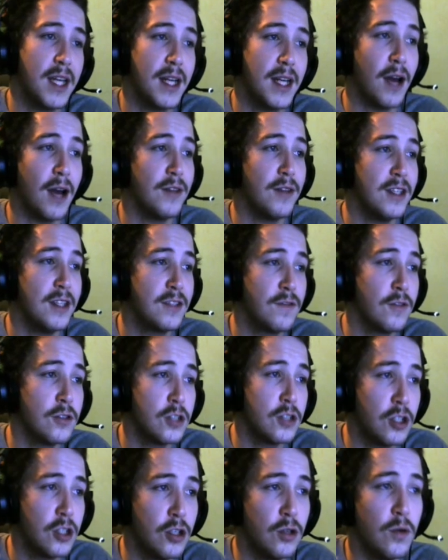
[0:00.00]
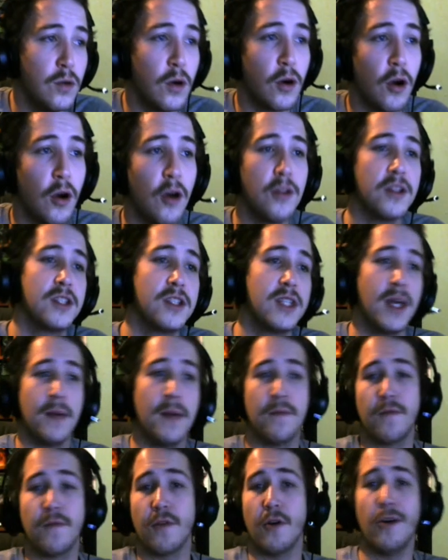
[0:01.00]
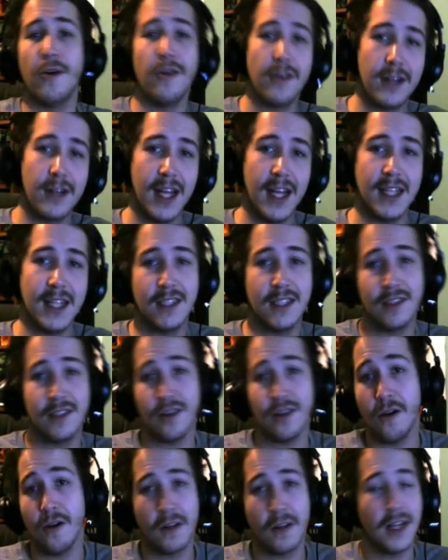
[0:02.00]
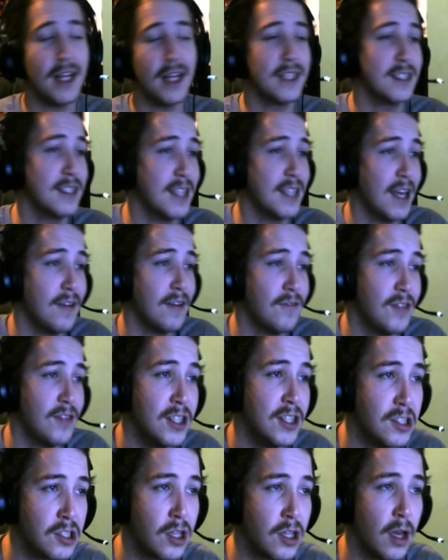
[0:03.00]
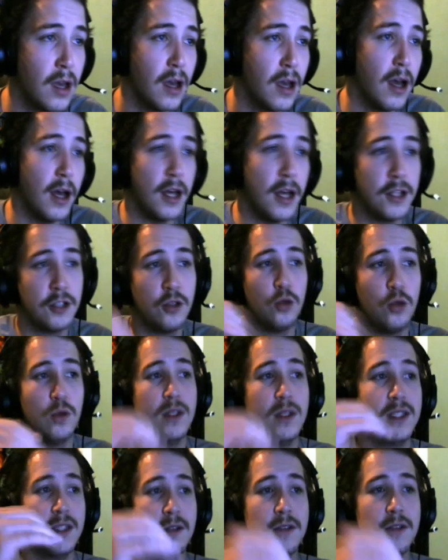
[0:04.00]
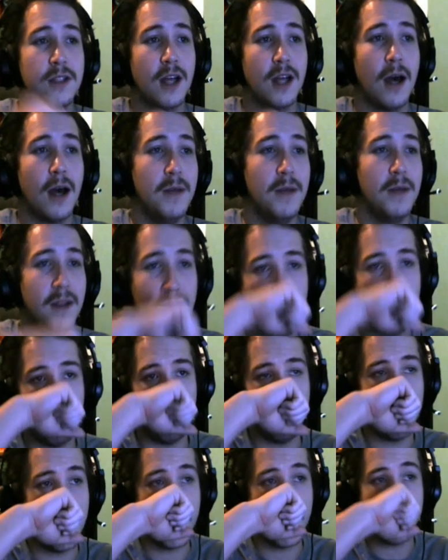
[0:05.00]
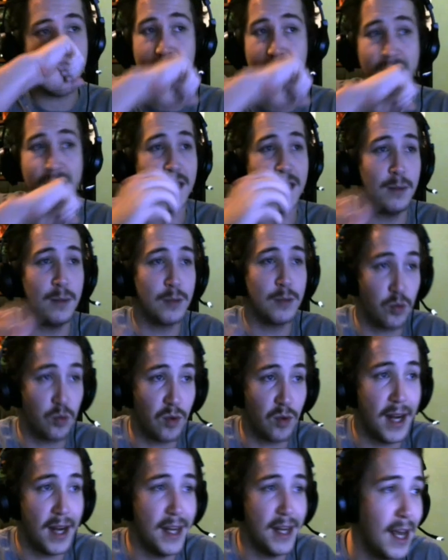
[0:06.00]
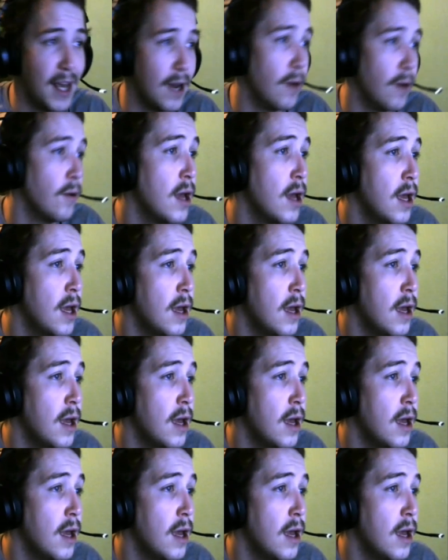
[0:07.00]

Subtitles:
Now, these first two are all the same for all classes. All classes have these two as their top PvP, as it seems right now.